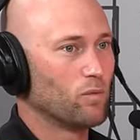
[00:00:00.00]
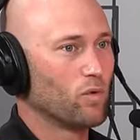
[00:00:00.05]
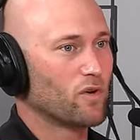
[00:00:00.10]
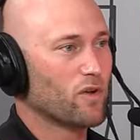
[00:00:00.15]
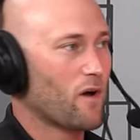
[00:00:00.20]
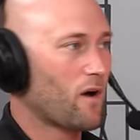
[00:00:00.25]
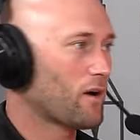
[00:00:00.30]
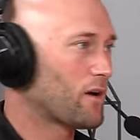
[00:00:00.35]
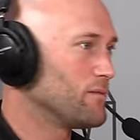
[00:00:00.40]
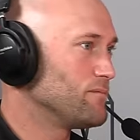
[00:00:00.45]
we're
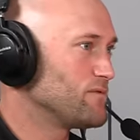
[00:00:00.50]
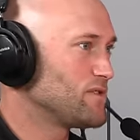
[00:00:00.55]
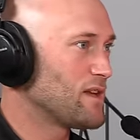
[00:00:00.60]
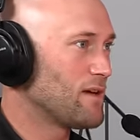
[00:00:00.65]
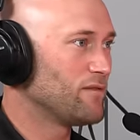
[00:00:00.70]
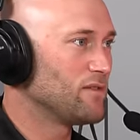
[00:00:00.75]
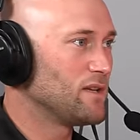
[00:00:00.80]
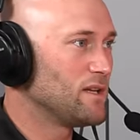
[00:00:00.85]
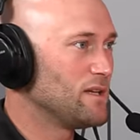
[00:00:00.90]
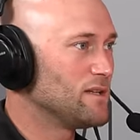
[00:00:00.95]
talking
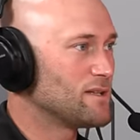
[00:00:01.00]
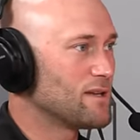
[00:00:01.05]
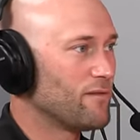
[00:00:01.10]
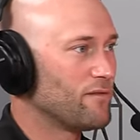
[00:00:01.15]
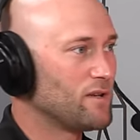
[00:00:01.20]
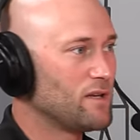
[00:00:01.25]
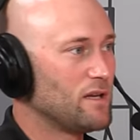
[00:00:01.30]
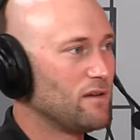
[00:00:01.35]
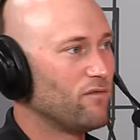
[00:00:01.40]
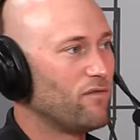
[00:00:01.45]
seventeen,
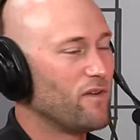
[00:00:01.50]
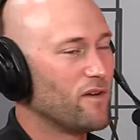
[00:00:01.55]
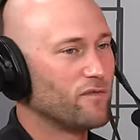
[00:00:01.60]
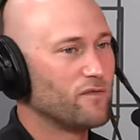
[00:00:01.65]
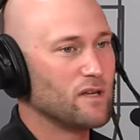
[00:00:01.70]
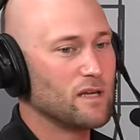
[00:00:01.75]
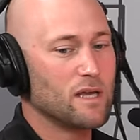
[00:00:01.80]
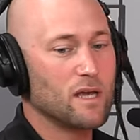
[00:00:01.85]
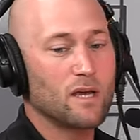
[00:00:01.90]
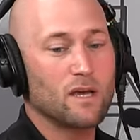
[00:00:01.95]
seventeen
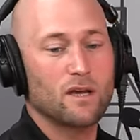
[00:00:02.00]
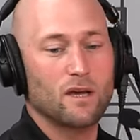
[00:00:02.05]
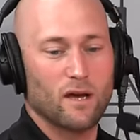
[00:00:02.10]
fifty.